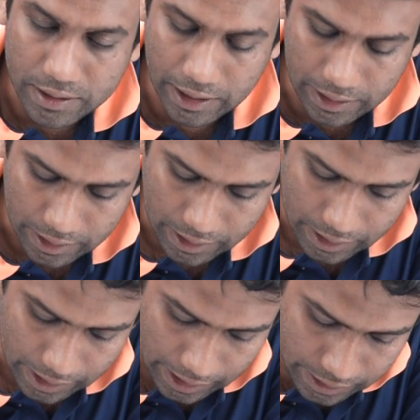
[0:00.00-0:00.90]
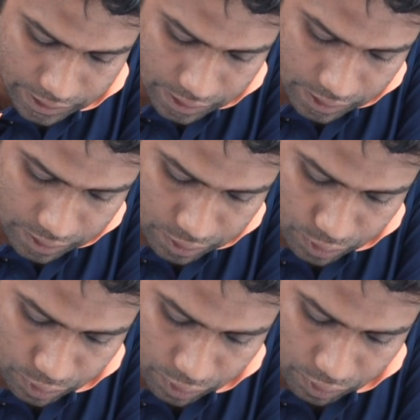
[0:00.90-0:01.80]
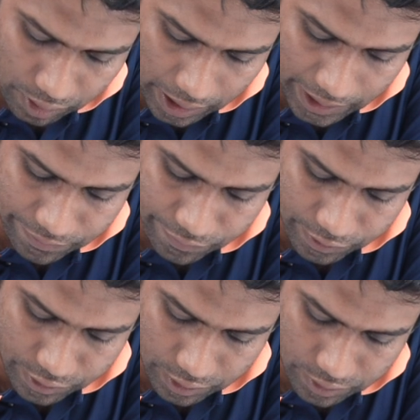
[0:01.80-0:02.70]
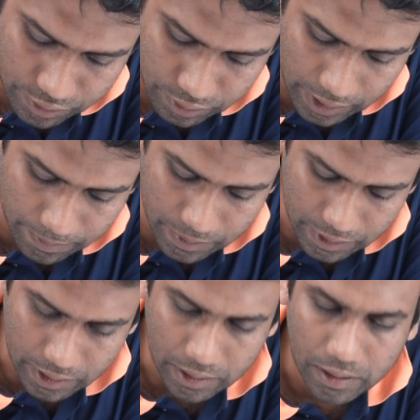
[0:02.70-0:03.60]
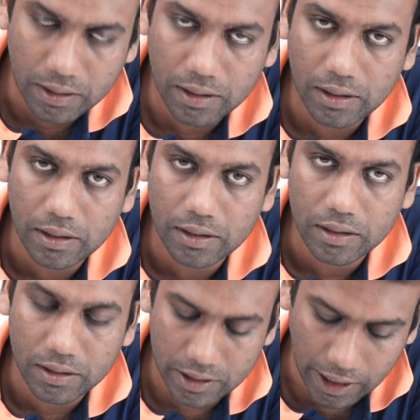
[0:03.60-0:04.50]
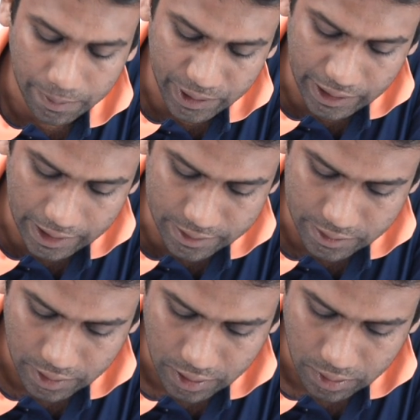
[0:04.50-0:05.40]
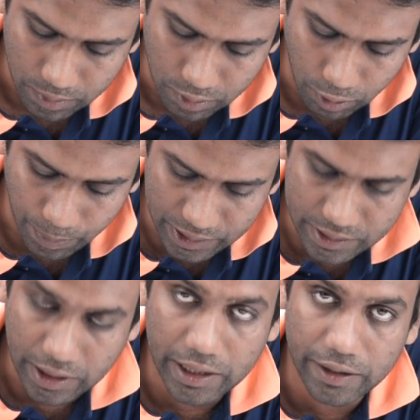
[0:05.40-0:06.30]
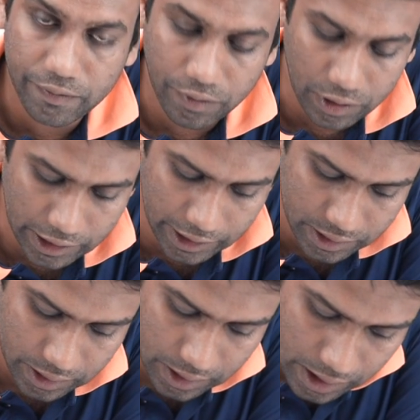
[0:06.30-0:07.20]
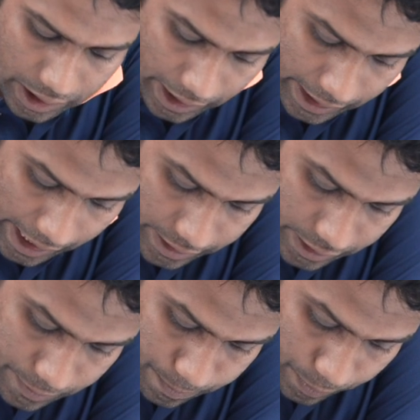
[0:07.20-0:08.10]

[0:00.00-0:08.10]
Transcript: cell has no I photon. So, I am terming as open circuit voltage and at this